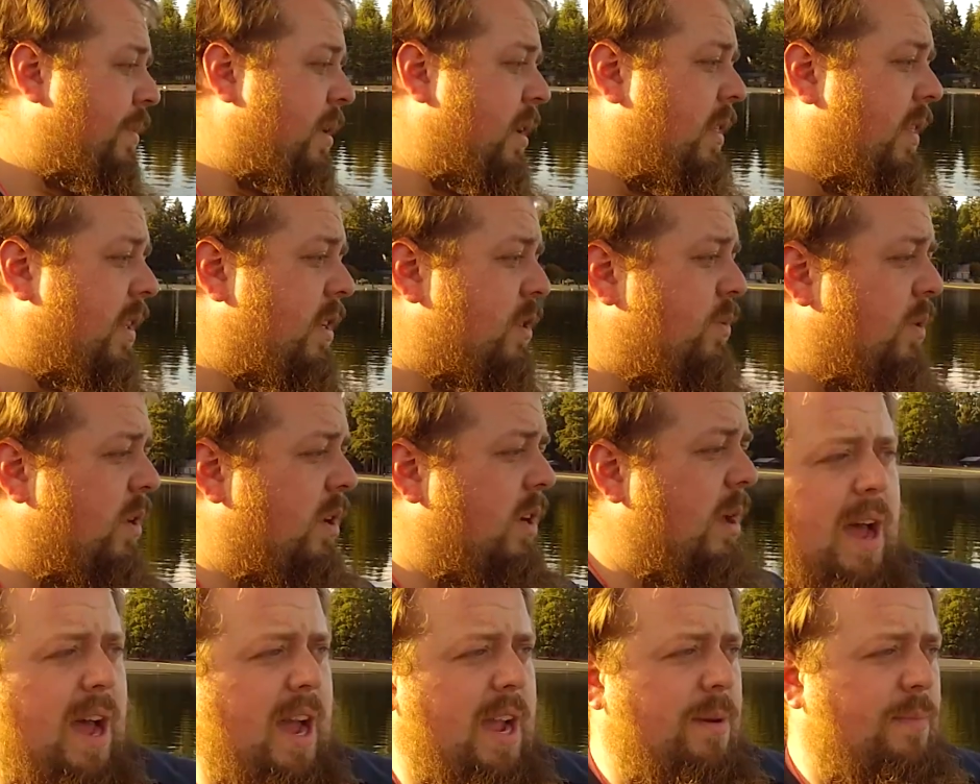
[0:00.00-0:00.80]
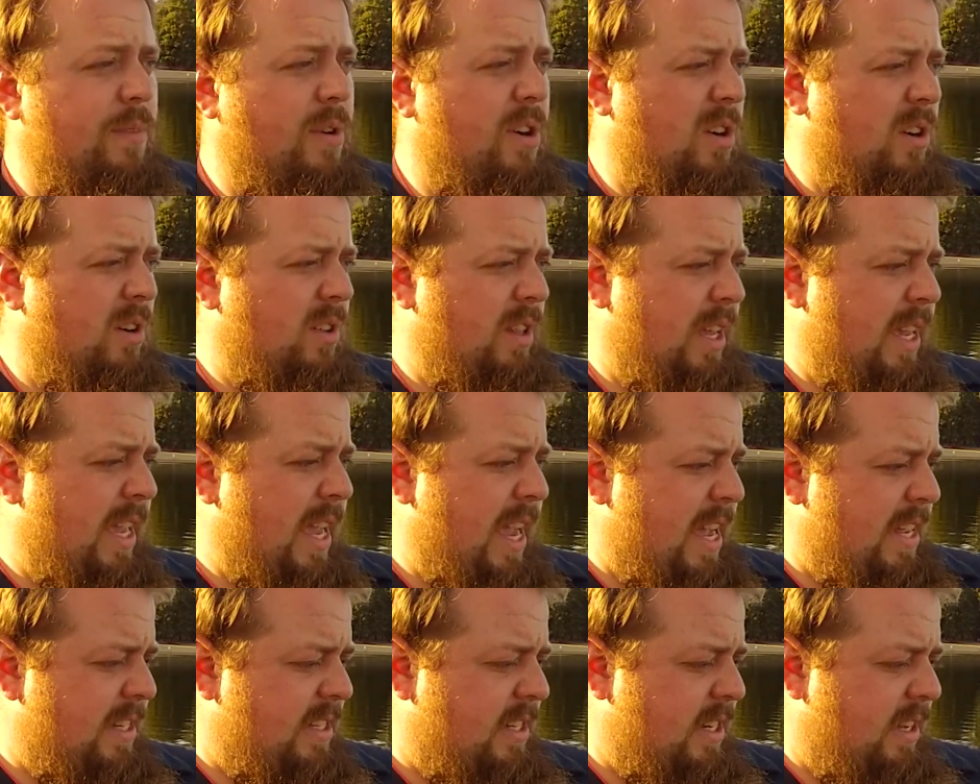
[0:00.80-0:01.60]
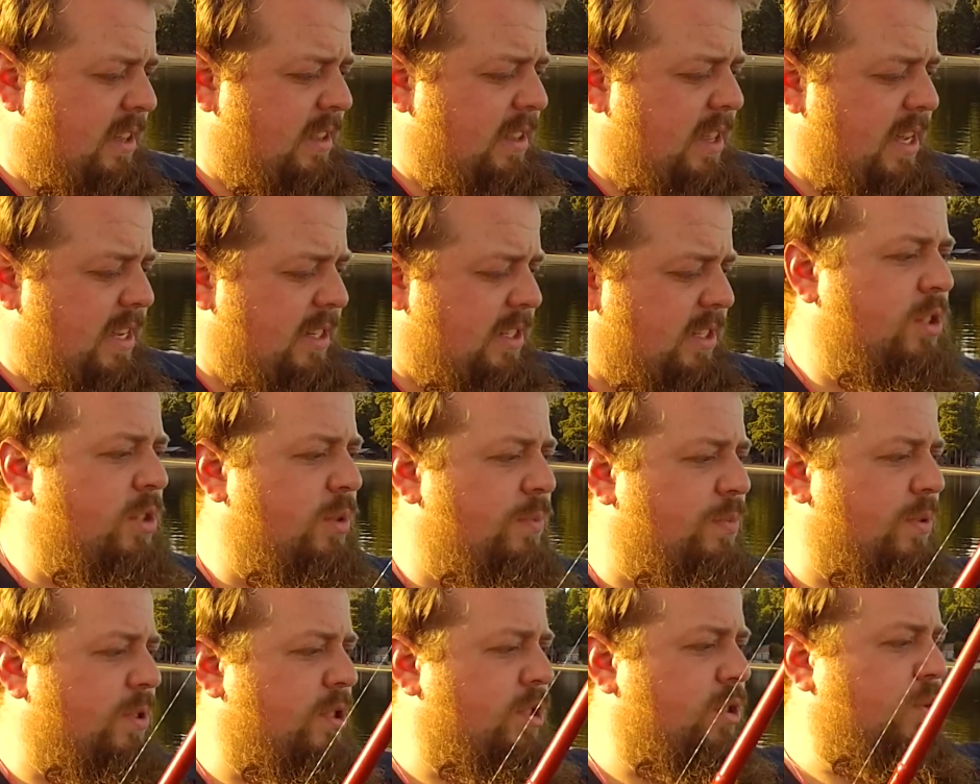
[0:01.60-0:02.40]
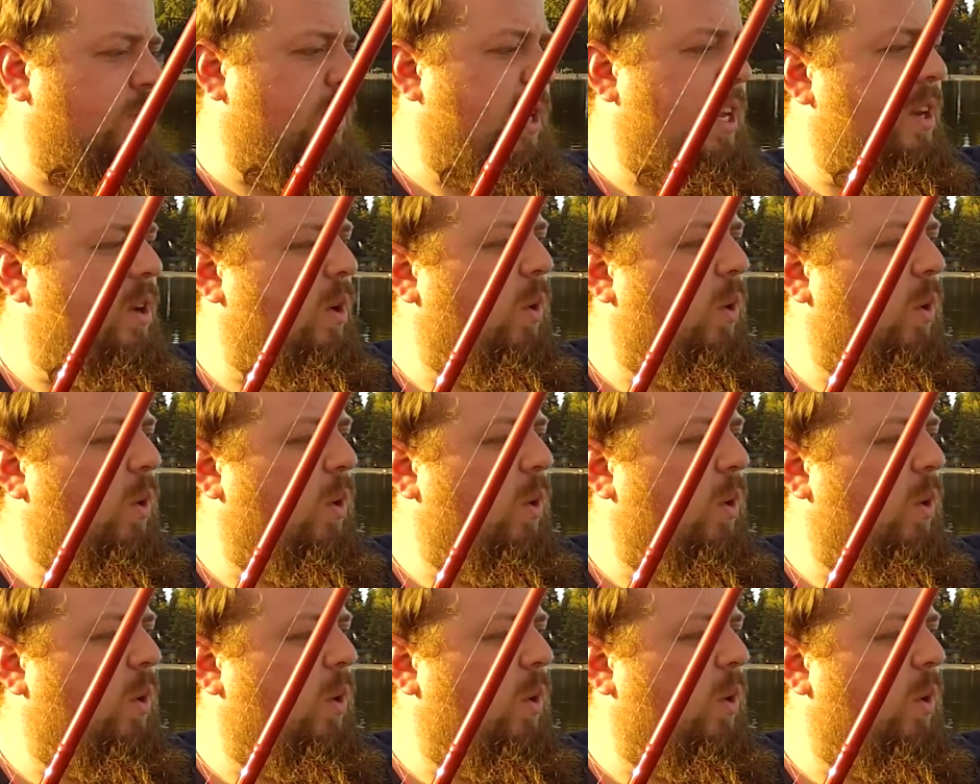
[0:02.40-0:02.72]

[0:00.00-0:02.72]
into this one. I am currently casting this super sweet